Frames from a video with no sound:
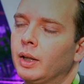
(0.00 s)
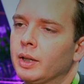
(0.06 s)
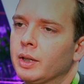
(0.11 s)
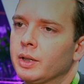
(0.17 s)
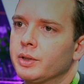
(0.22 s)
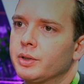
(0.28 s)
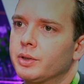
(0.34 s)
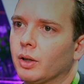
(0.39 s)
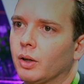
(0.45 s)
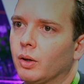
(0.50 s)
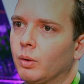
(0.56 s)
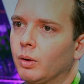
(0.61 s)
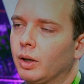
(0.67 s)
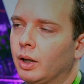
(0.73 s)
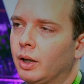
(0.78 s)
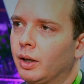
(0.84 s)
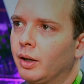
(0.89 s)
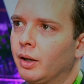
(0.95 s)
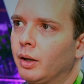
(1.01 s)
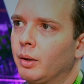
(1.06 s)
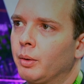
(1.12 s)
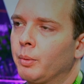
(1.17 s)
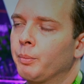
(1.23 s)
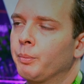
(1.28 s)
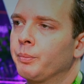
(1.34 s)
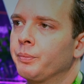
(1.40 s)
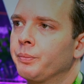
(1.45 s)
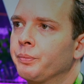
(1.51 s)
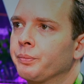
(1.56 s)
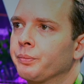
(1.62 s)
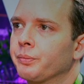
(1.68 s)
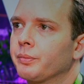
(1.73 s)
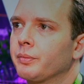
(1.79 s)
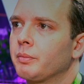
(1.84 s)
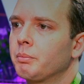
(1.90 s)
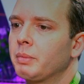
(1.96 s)
So
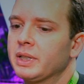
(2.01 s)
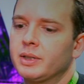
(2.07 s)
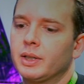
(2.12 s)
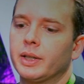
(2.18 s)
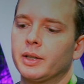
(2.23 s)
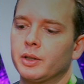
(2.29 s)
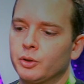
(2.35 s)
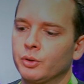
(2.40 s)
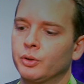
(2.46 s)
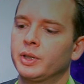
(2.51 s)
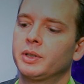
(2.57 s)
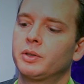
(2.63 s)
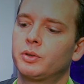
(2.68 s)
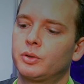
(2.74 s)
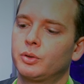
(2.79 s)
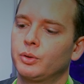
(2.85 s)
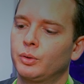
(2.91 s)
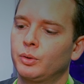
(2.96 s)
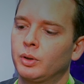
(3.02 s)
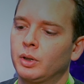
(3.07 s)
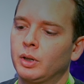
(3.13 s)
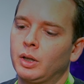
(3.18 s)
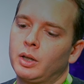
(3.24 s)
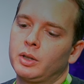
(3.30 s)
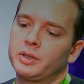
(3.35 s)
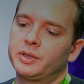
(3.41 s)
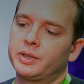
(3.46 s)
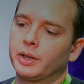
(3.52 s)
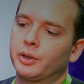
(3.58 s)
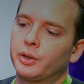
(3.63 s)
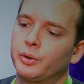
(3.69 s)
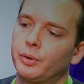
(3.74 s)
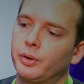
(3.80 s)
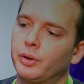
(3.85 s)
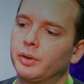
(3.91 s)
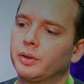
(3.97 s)
basically, you need to
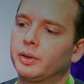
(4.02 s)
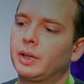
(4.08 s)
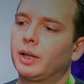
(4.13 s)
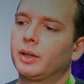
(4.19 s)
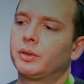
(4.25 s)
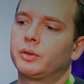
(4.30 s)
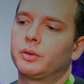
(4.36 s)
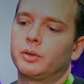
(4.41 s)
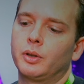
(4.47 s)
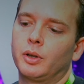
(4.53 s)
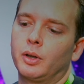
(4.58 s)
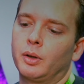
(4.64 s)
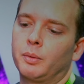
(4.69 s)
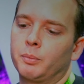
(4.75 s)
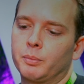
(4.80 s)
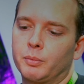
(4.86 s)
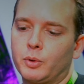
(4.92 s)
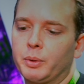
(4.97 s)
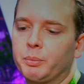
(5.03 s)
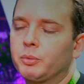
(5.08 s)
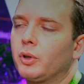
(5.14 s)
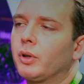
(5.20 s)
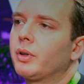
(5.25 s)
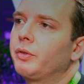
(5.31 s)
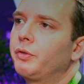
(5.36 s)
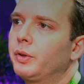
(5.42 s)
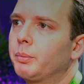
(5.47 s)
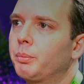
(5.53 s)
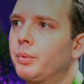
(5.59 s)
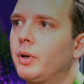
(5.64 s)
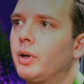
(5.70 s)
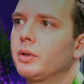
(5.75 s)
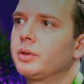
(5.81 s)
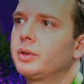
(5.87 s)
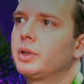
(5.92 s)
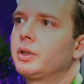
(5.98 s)
secure that the cryptographic
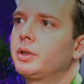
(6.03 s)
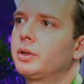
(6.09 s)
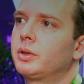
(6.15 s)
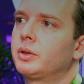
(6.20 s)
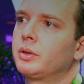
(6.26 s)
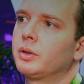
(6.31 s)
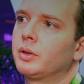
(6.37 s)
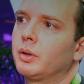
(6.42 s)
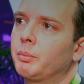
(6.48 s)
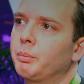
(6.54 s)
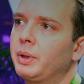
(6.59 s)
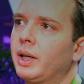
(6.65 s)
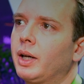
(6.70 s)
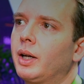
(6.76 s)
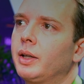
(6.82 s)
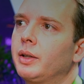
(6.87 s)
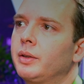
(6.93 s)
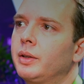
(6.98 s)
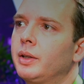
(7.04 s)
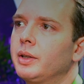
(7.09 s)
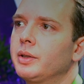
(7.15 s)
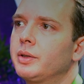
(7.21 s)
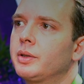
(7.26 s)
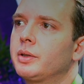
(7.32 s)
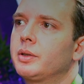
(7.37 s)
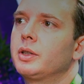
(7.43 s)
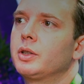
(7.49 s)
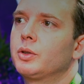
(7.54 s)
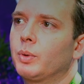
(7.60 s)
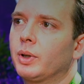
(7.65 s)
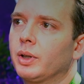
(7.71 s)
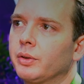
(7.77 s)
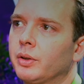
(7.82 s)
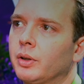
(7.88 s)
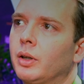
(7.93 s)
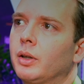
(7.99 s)
process behind this is
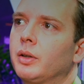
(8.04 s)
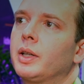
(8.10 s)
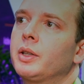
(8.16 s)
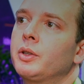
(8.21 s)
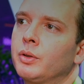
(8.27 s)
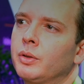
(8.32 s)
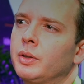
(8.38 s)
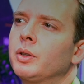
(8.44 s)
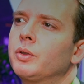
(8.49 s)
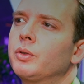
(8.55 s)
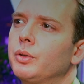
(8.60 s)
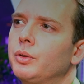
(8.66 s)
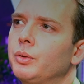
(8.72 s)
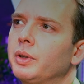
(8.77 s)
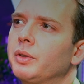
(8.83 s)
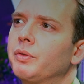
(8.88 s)
well done, and you need to do it